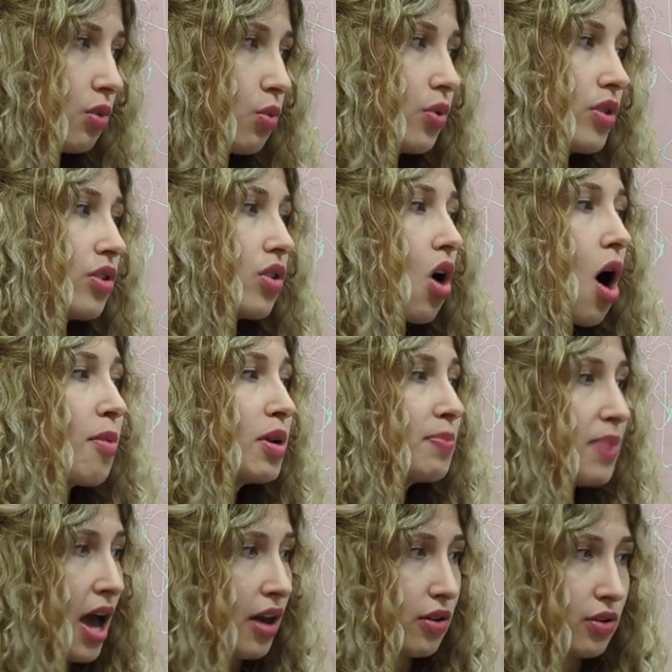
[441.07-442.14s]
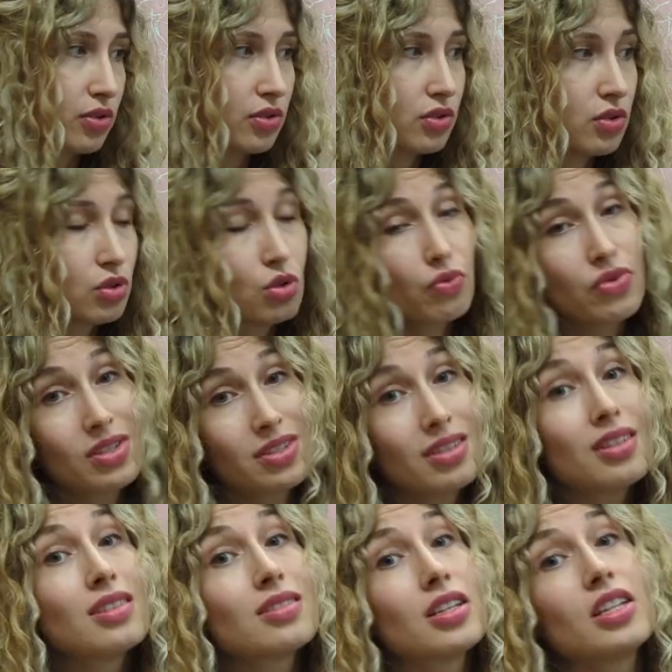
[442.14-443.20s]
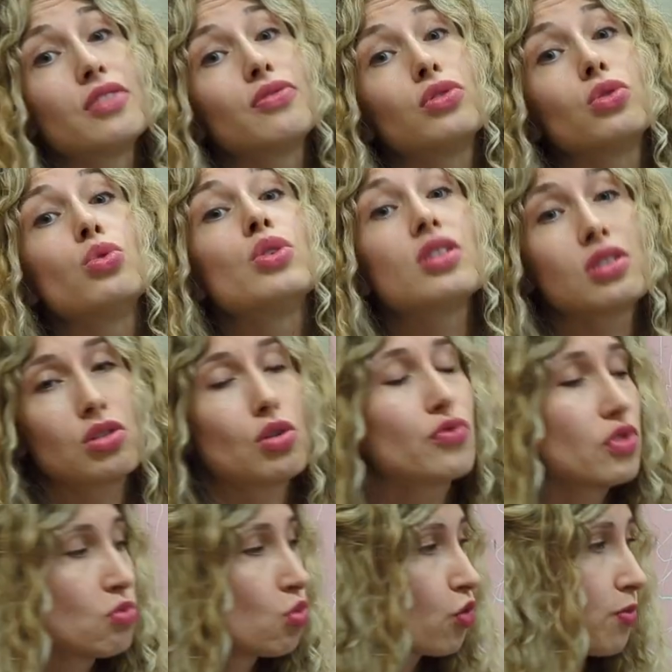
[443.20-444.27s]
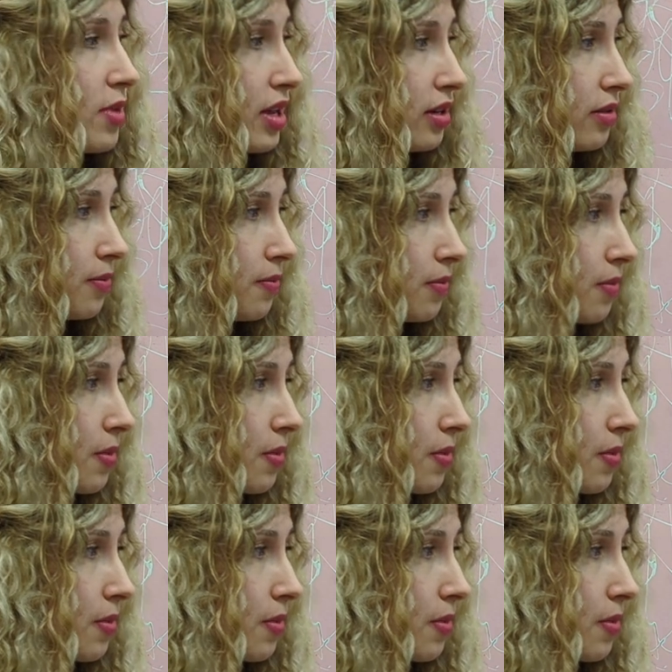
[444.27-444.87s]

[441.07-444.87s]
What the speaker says: with common patterns to facilitate fluency of your movement.